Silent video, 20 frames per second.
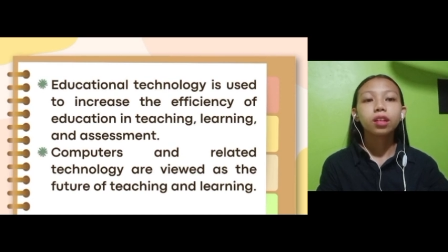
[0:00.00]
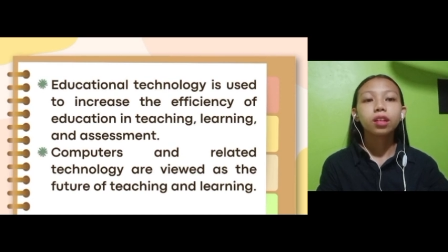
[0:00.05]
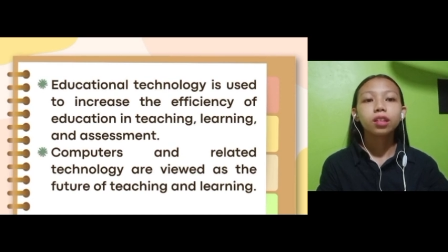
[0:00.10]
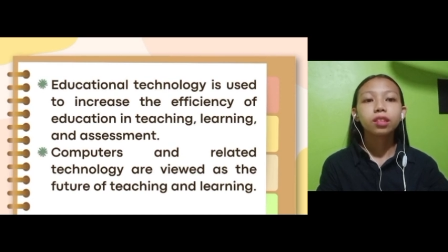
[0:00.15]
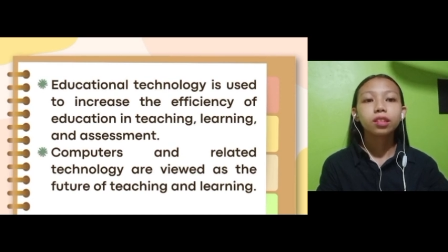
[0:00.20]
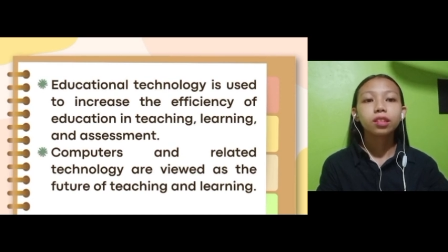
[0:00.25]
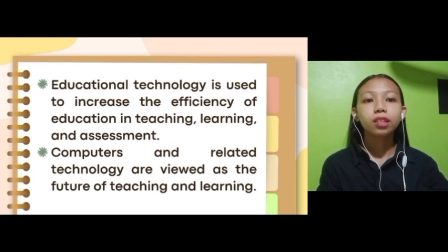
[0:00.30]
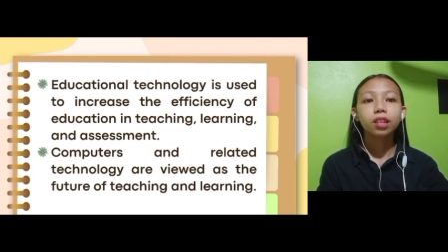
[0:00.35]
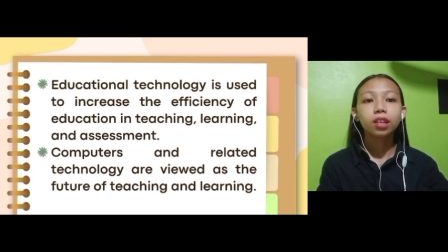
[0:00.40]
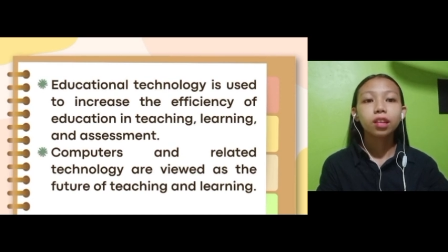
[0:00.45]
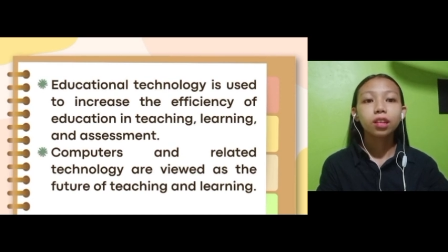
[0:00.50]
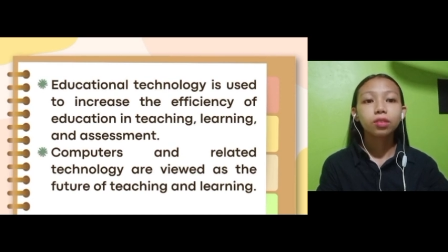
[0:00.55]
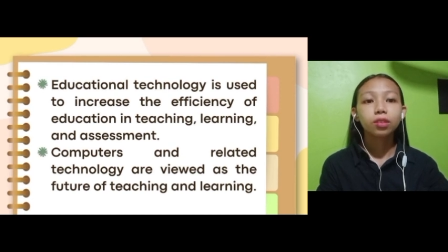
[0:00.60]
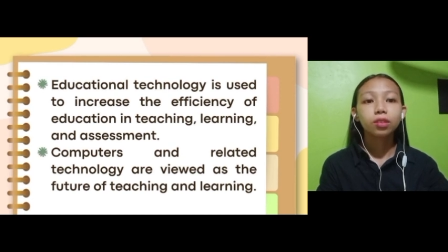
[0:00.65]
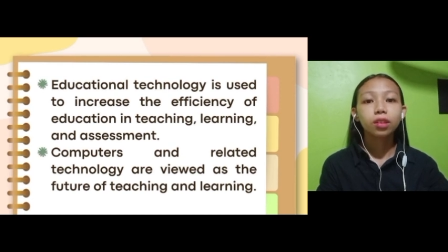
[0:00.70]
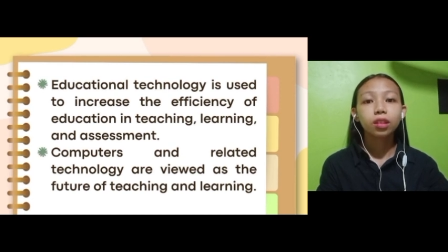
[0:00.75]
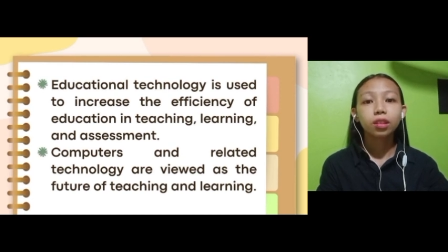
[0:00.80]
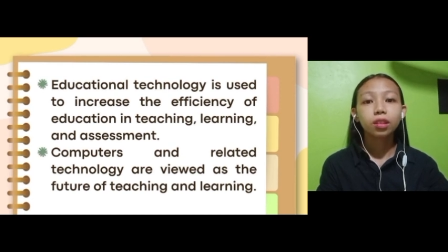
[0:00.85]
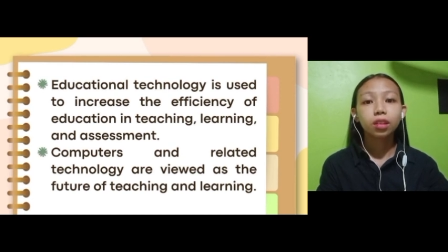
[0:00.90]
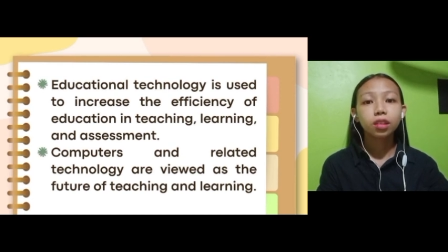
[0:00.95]
sticking to
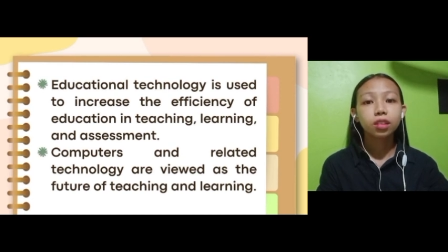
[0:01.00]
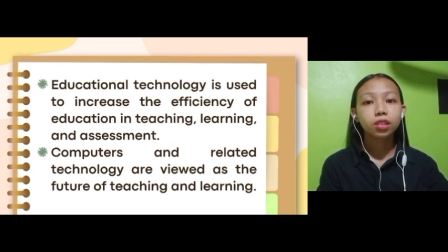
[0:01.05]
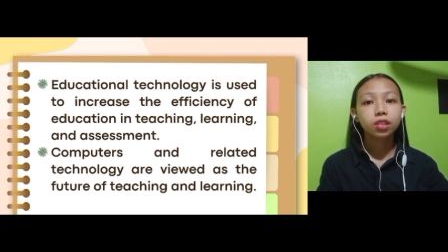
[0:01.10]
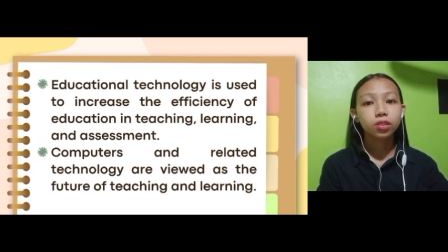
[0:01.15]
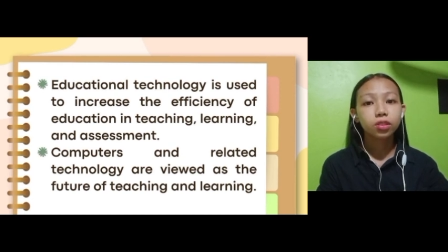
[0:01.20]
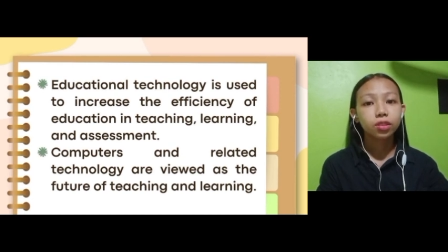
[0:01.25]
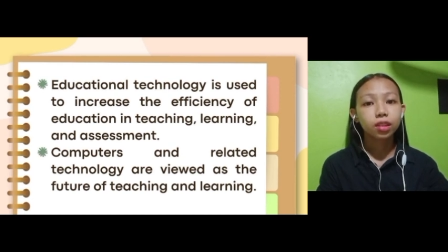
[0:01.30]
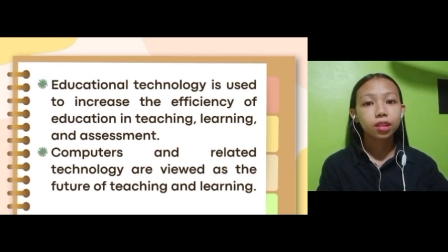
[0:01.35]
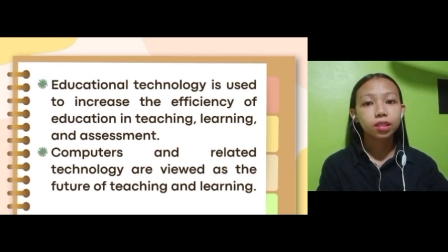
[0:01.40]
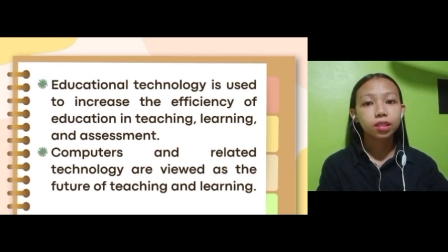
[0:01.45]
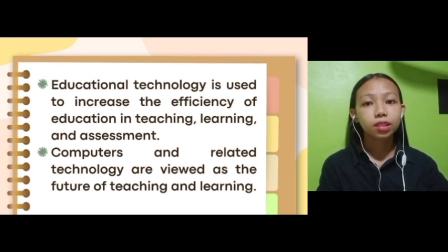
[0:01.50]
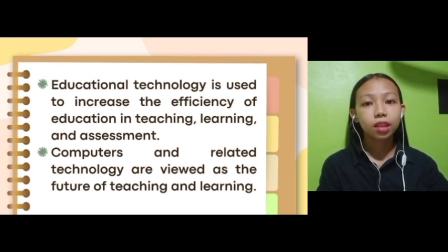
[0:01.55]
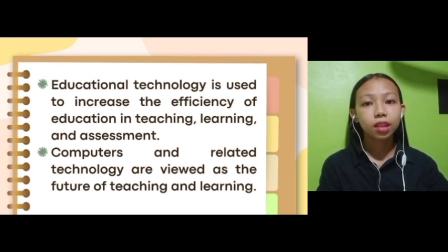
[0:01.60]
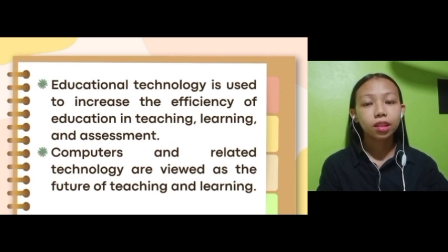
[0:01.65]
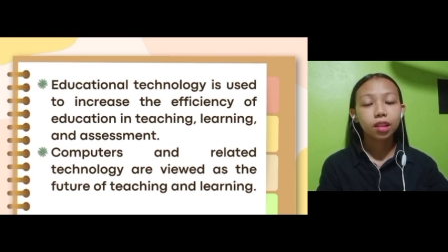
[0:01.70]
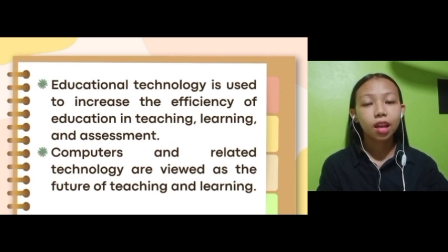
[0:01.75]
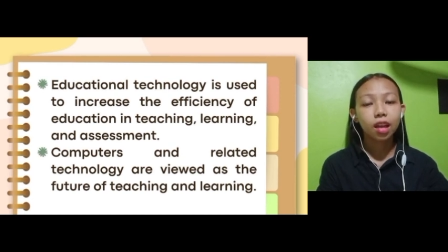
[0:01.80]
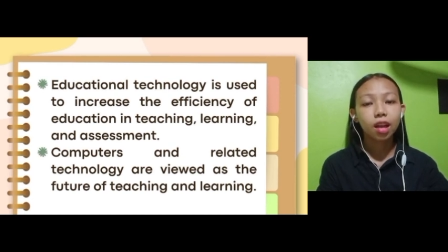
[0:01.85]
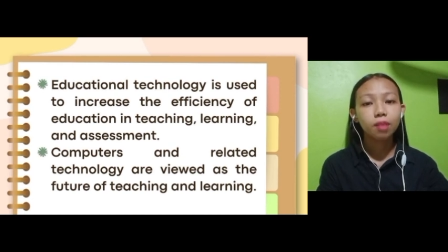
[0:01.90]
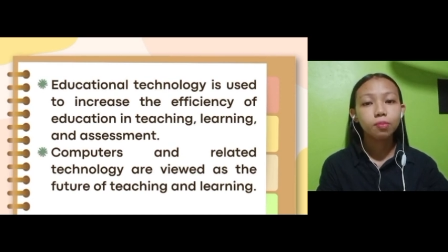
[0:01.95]
the traditional
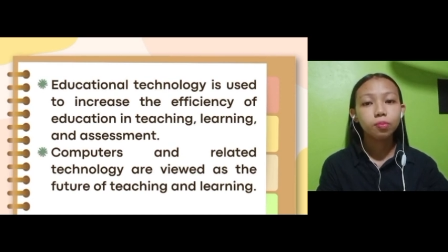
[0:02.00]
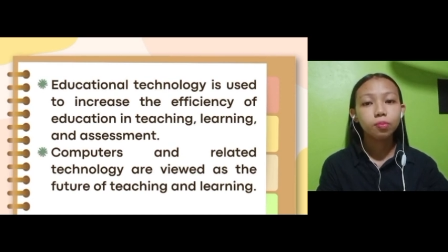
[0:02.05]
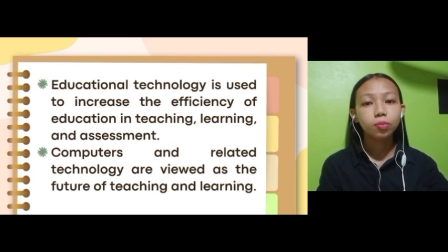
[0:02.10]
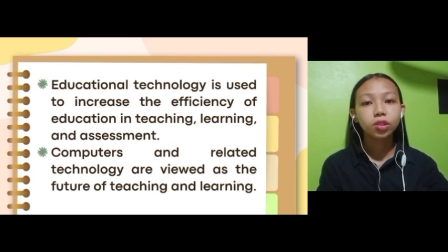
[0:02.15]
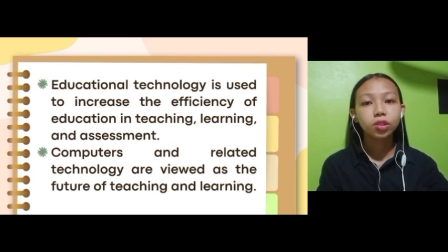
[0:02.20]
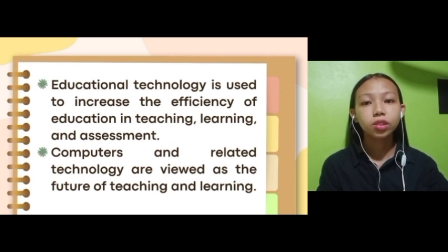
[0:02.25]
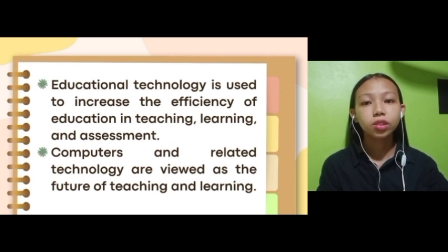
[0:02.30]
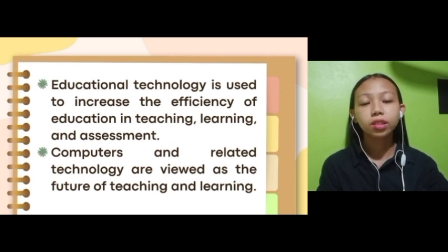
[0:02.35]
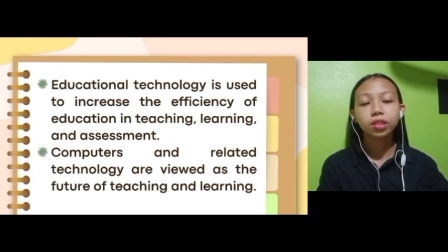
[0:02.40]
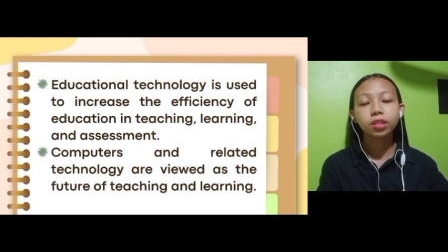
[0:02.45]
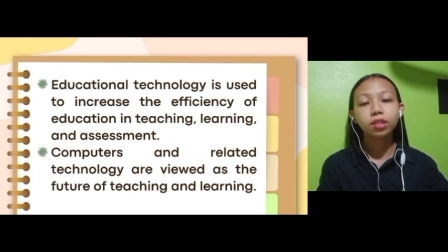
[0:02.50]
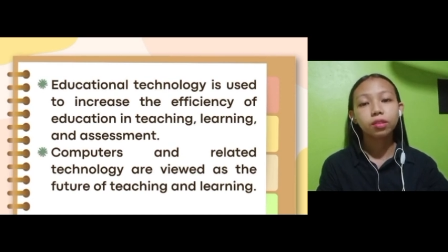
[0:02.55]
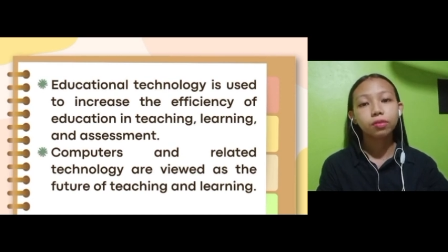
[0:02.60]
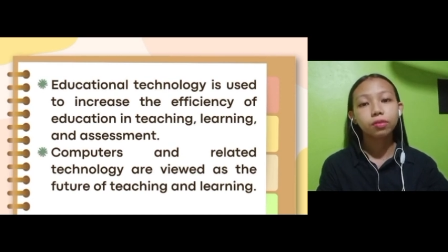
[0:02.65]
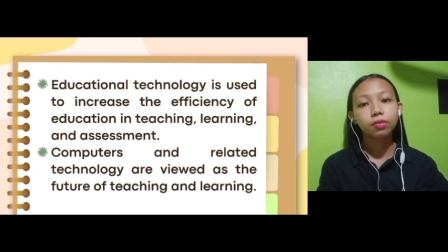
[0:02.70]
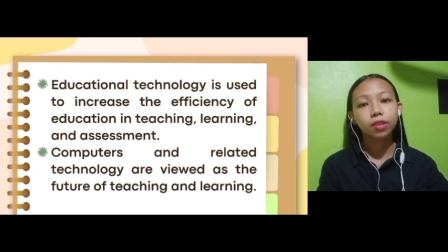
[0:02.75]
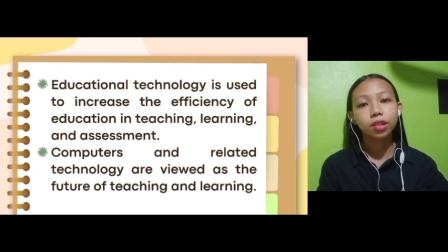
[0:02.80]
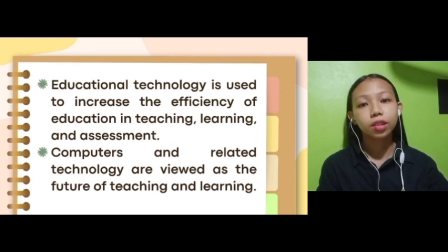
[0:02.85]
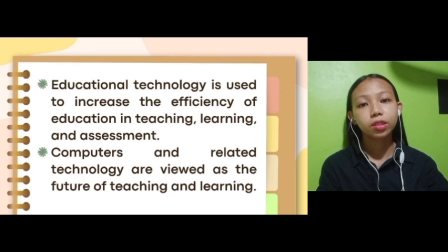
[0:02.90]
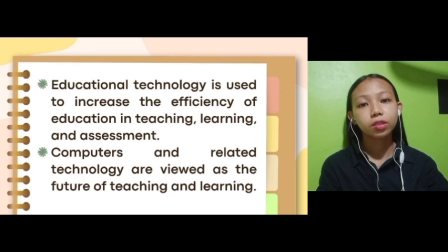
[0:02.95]
setup, which is the
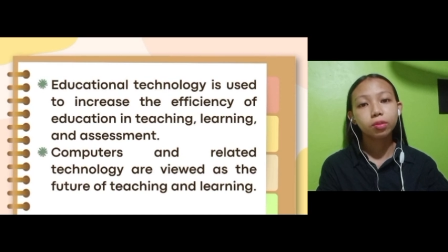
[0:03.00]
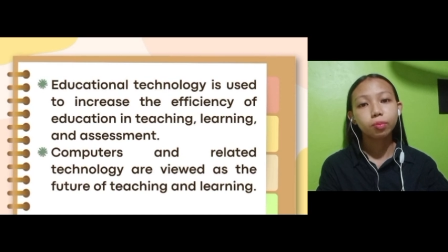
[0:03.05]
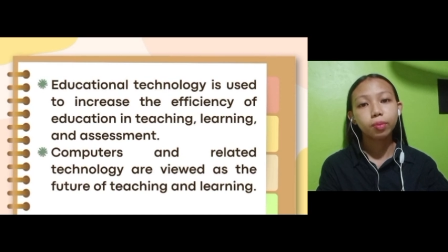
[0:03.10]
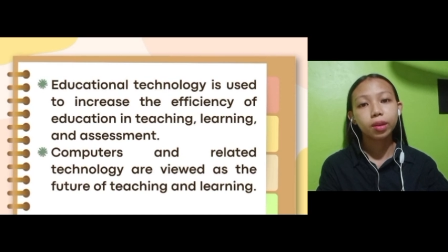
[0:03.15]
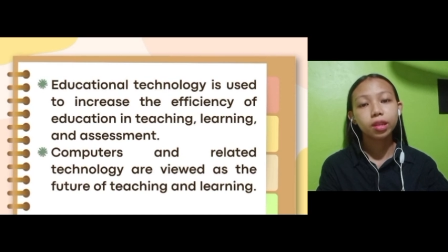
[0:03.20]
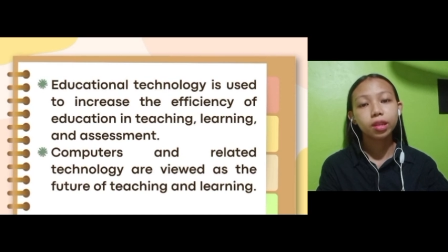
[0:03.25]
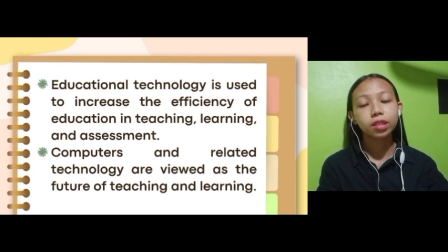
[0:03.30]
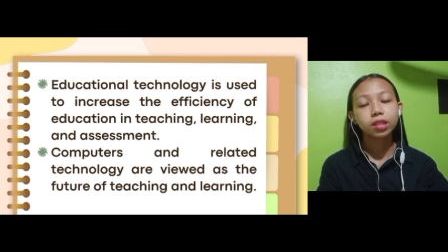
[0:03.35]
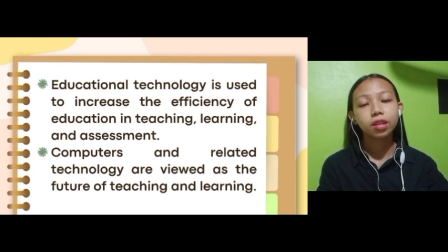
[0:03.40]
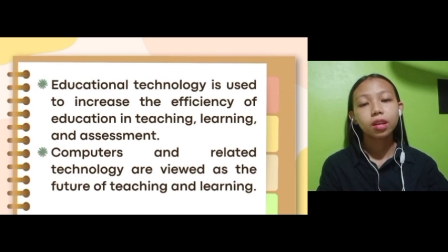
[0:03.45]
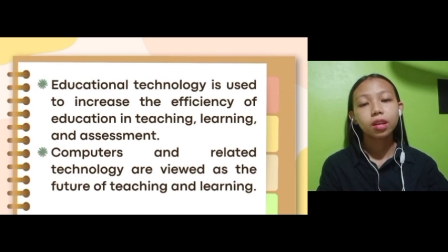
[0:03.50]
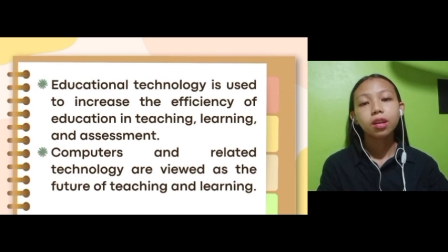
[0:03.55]
face-to-face,